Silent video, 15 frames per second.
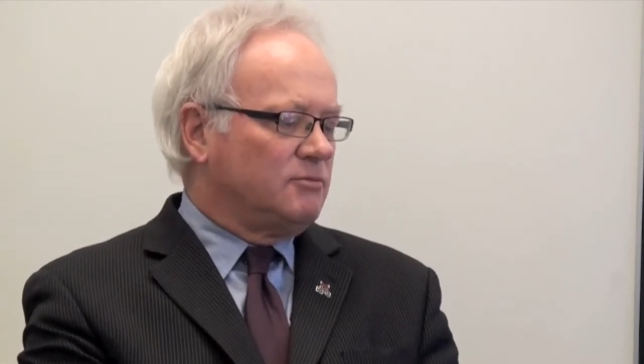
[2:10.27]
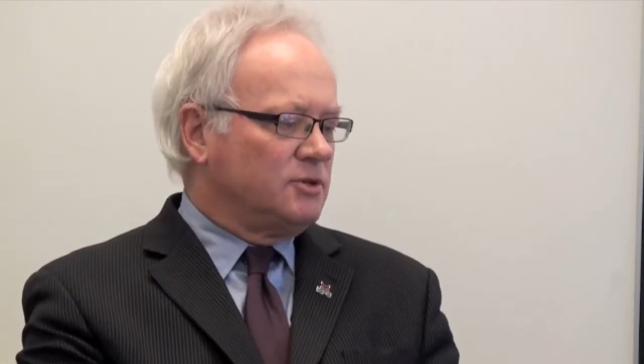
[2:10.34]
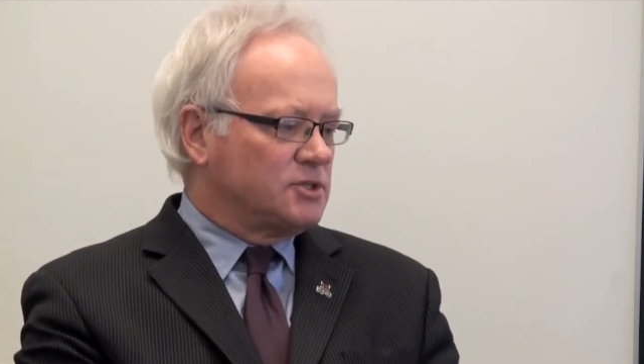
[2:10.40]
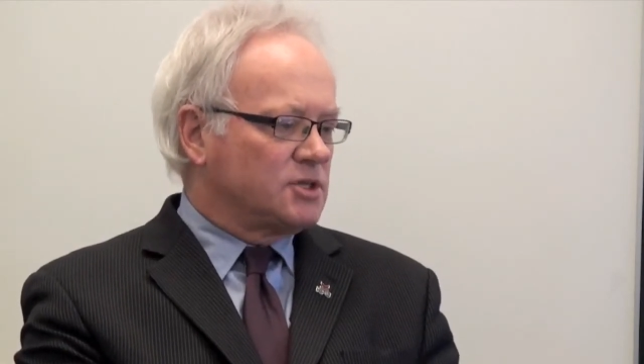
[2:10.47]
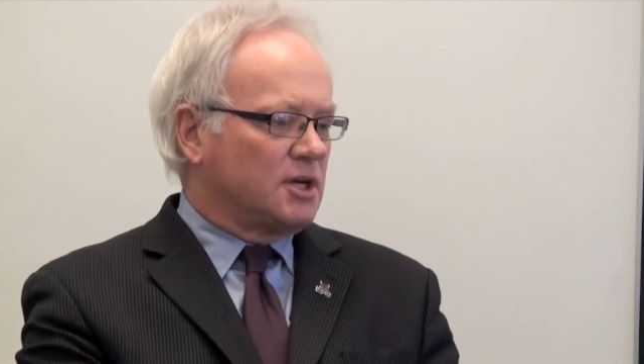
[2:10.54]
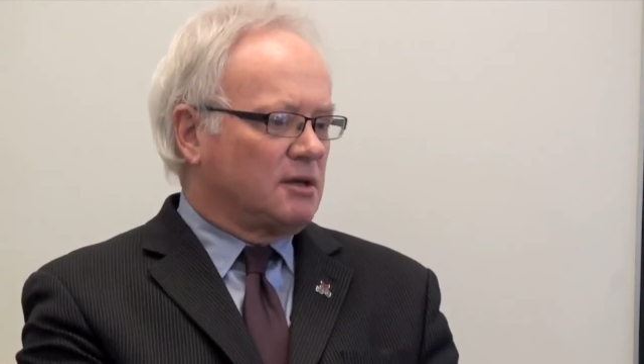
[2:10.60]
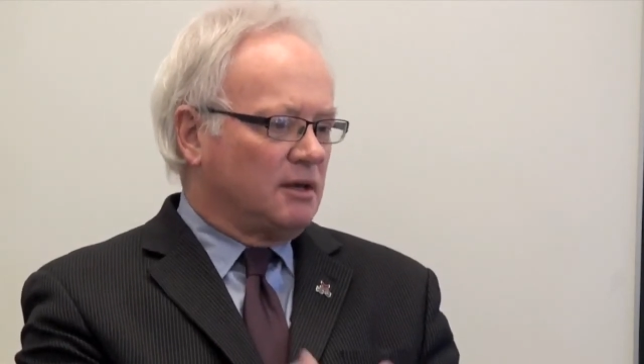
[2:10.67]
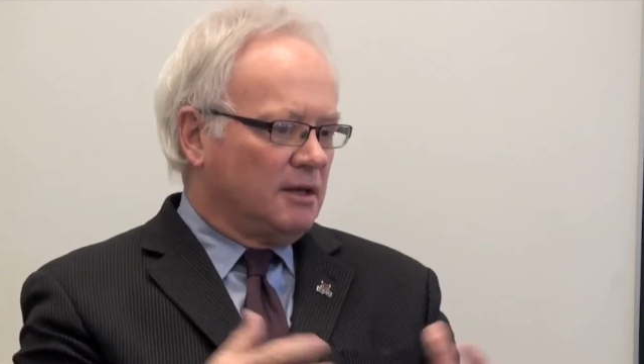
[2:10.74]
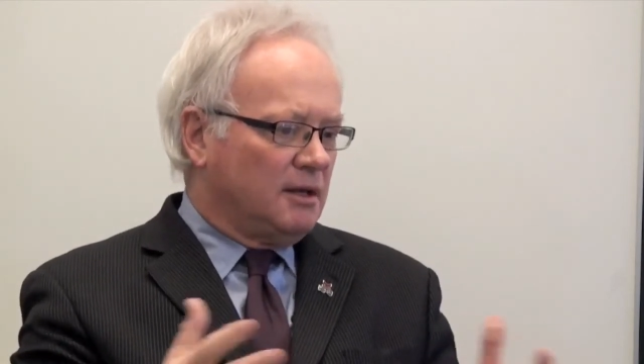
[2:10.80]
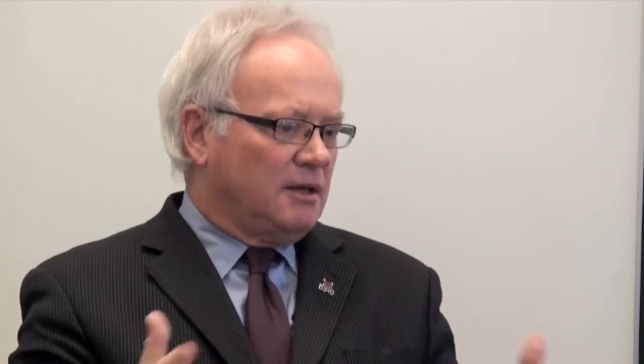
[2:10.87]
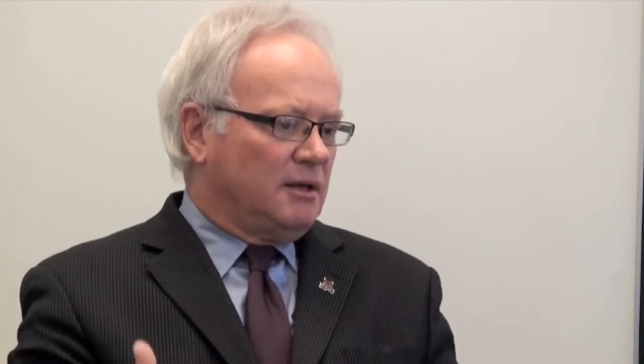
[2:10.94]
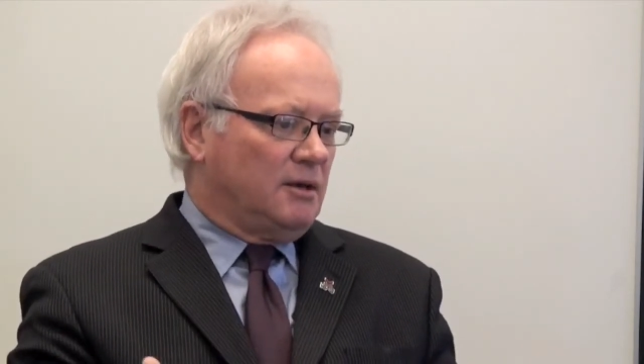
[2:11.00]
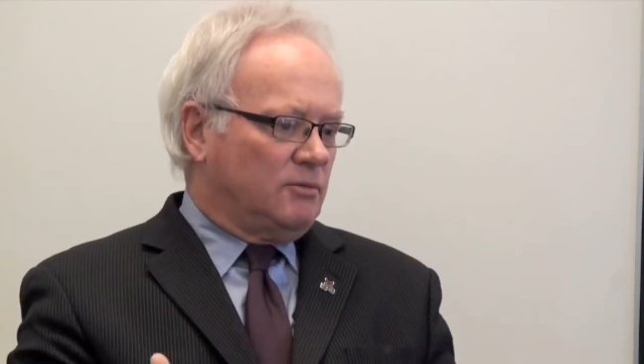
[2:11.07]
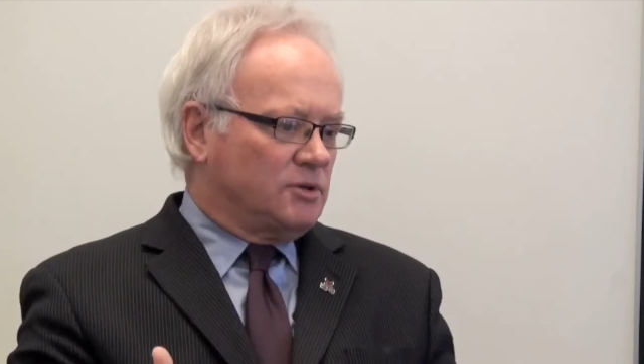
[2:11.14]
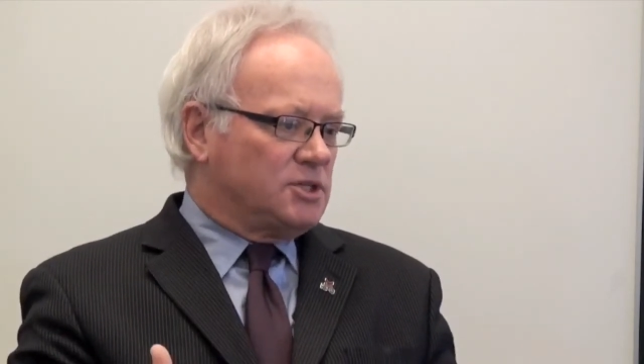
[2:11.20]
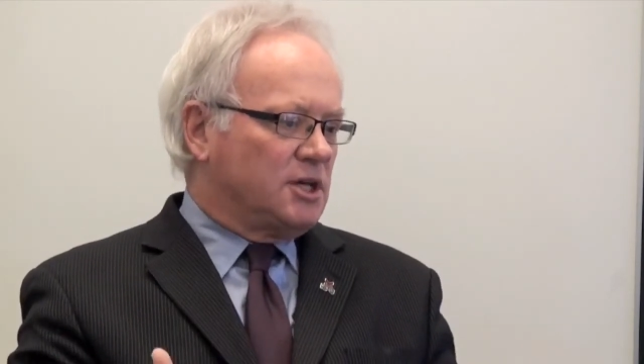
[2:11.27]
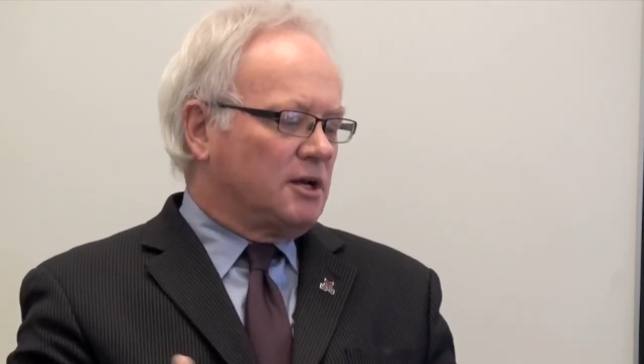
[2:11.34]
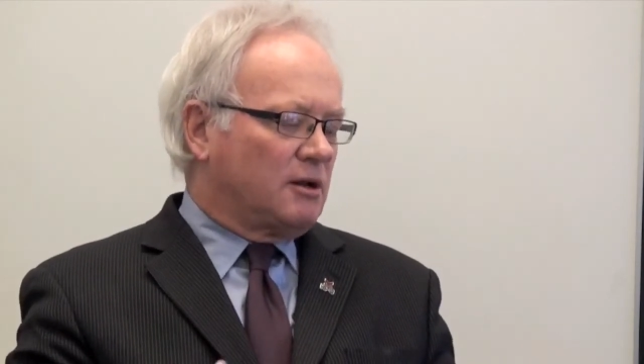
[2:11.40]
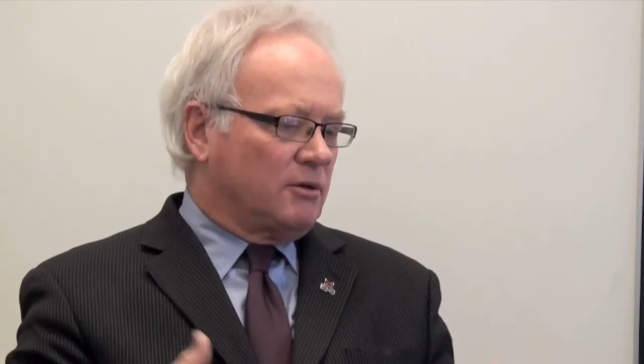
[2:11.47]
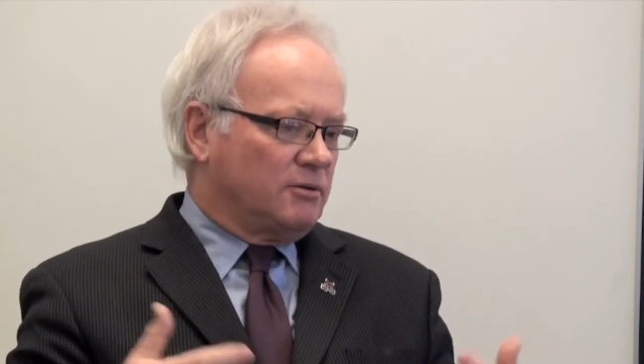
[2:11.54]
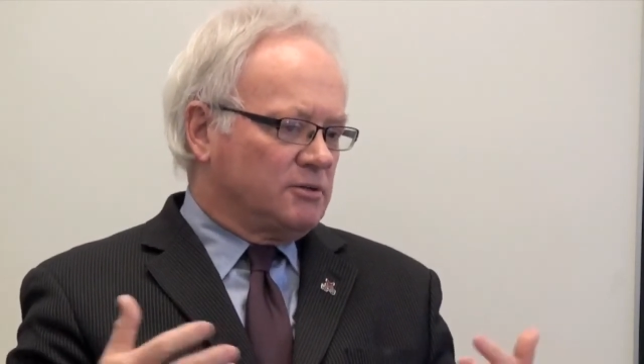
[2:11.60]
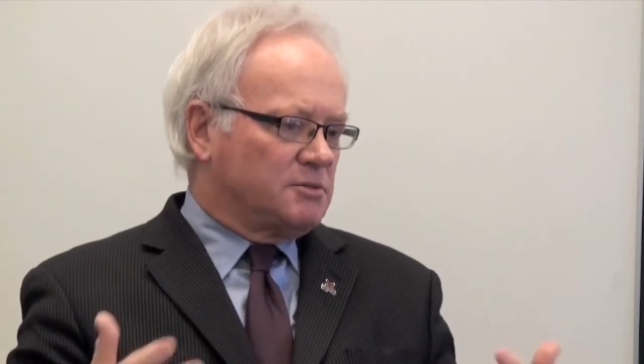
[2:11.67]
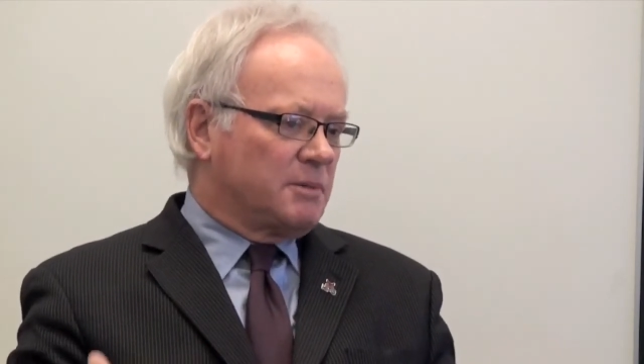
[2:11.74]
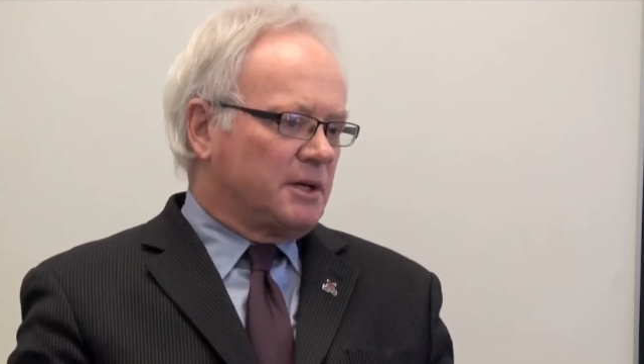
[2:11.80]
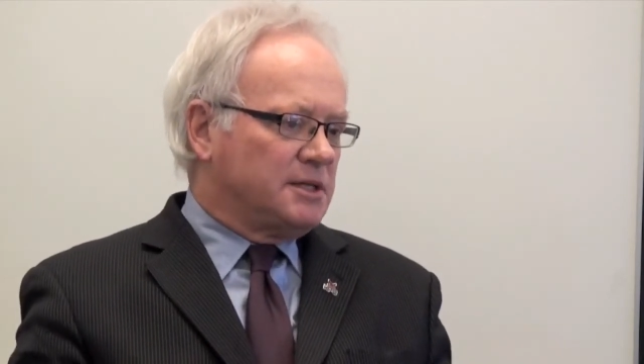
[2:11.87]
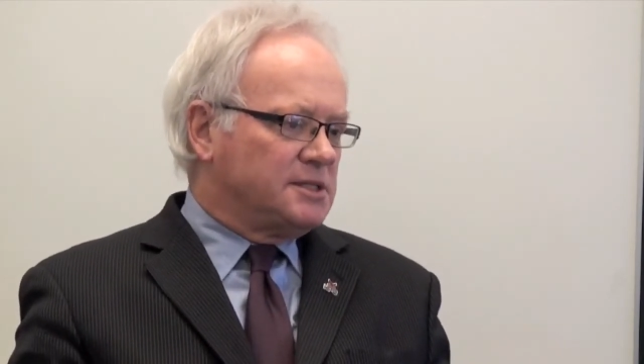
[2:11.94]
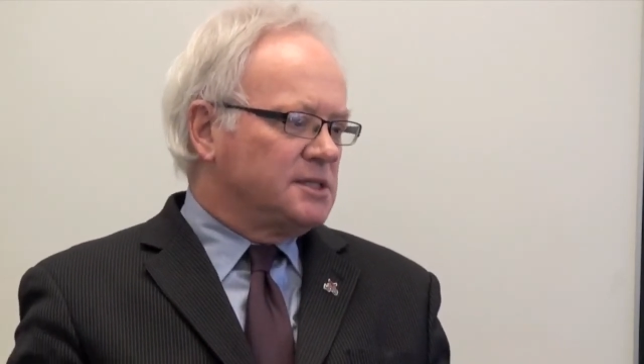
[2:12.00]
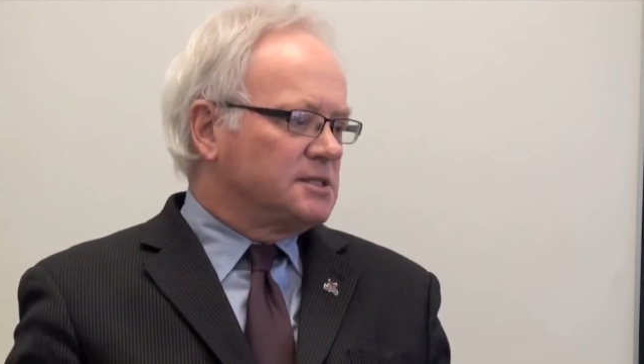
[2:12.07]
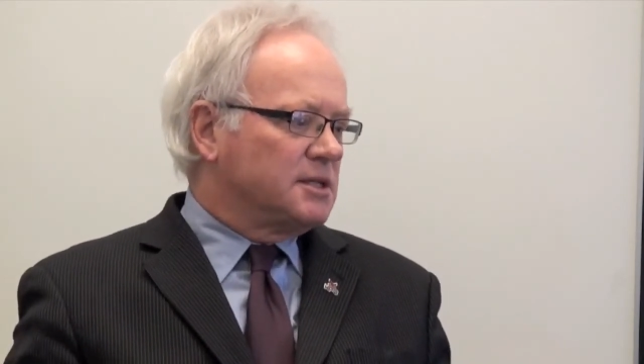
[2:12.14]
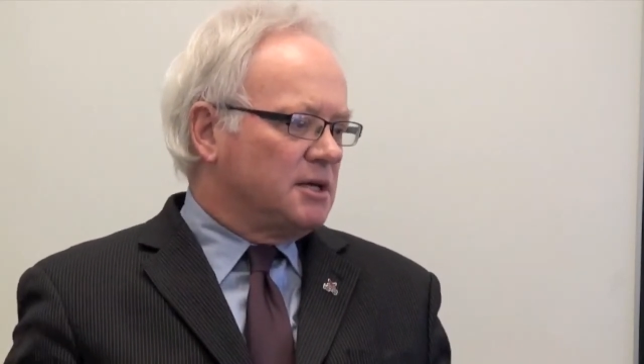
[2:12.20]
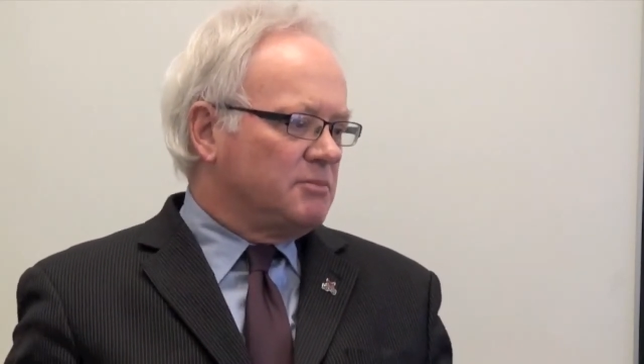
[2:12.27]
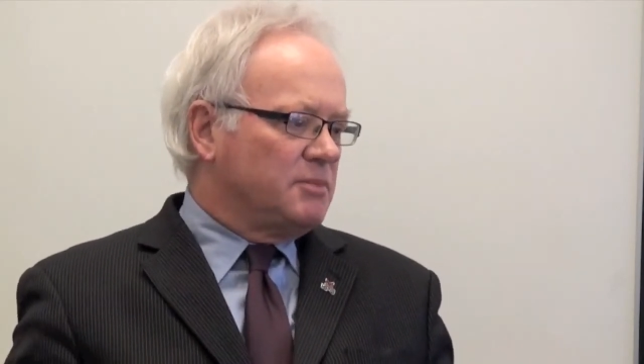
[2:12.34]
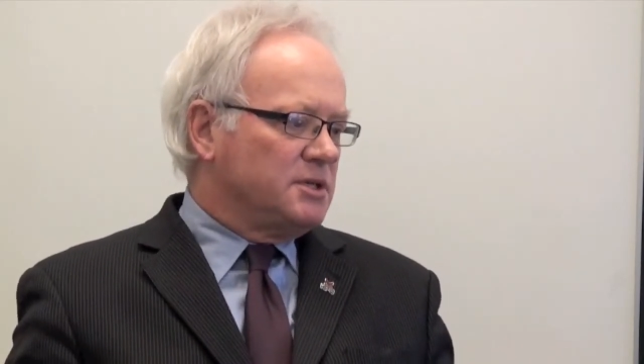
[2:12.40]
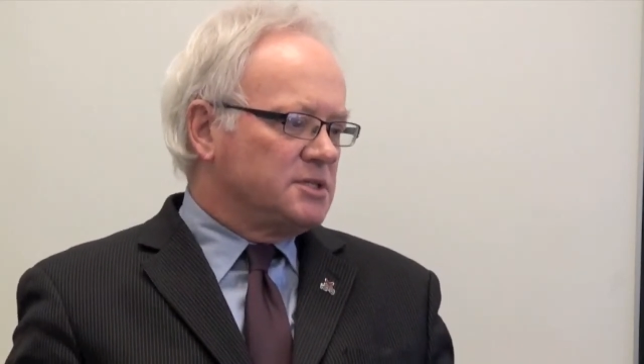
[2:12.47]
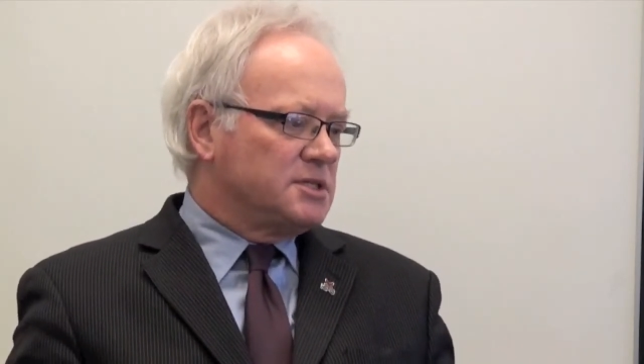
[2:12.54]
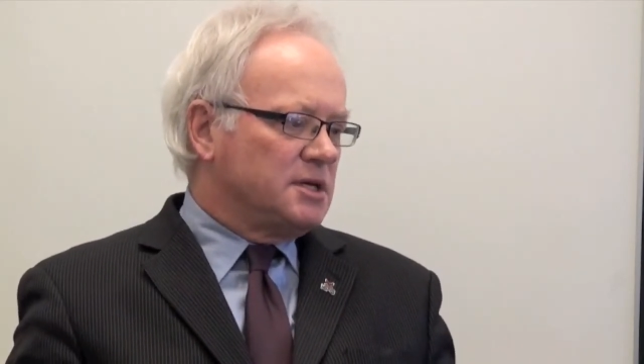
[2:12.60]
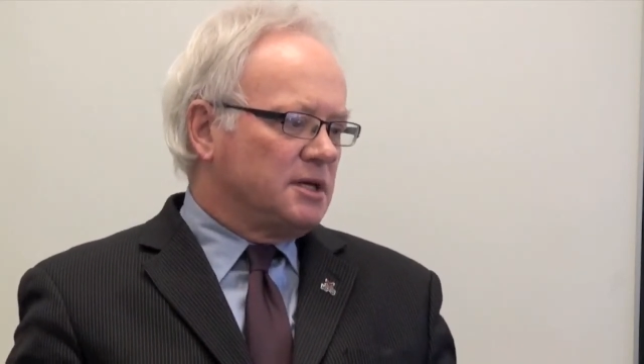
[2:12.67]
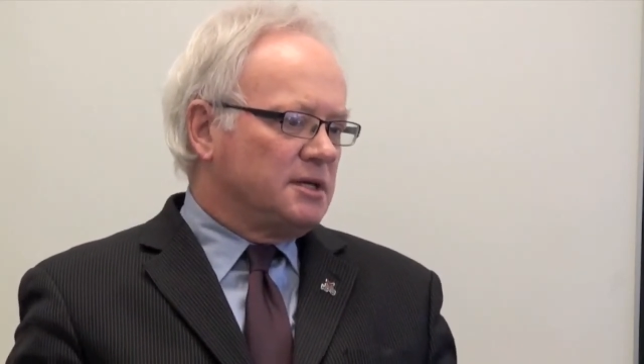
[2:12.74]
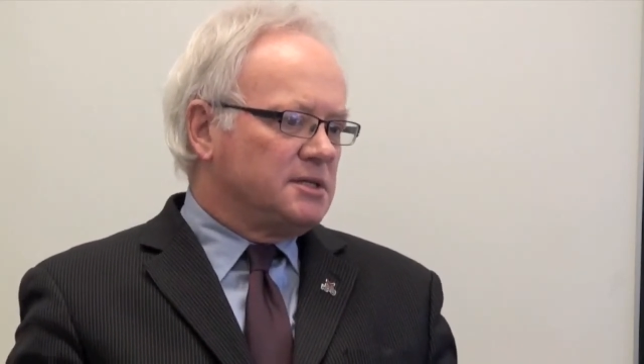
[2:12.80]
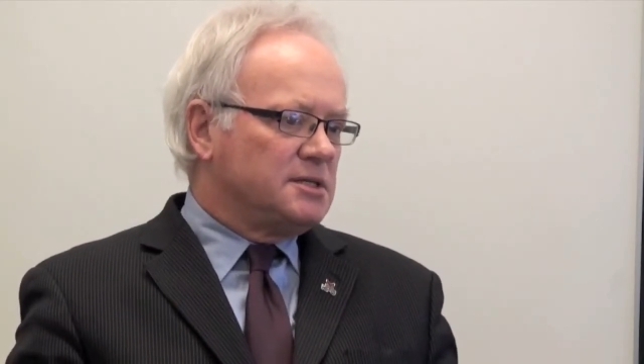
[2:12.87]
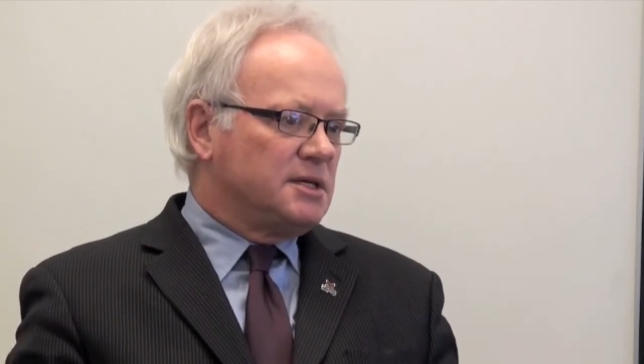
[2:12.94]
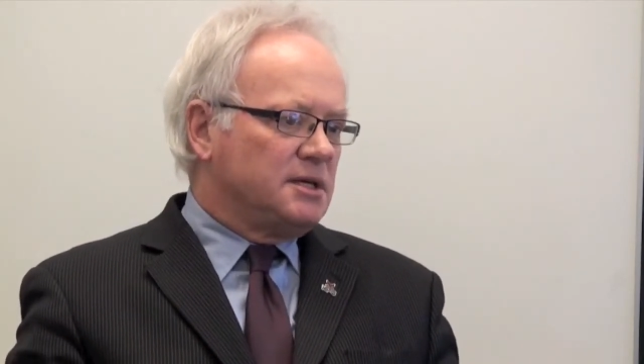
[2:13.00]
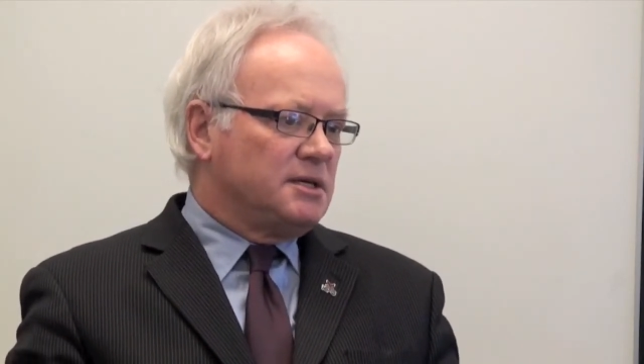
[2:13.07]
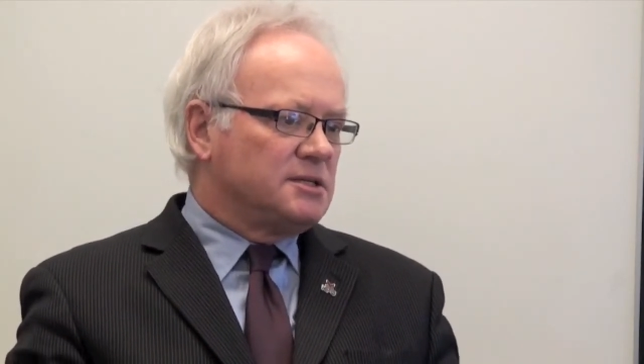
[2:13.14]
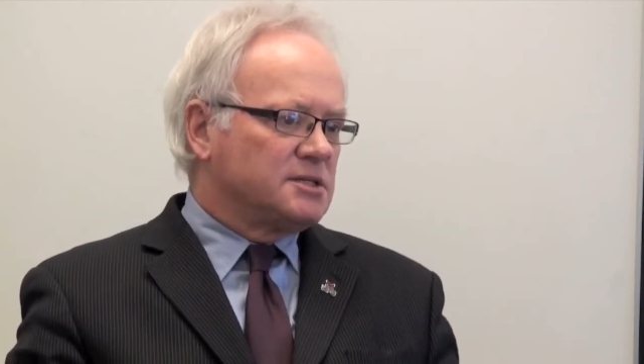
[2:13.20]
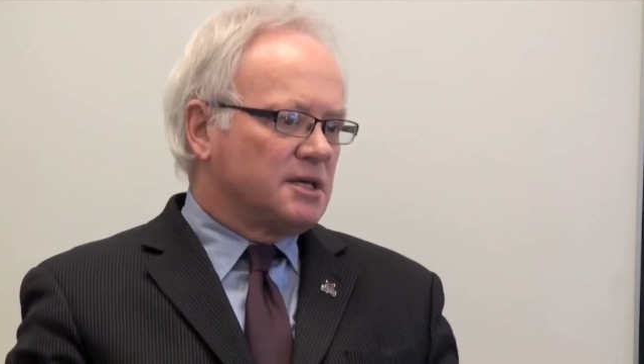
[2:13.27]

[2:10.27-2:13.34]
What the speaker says: which includes places like BCIT,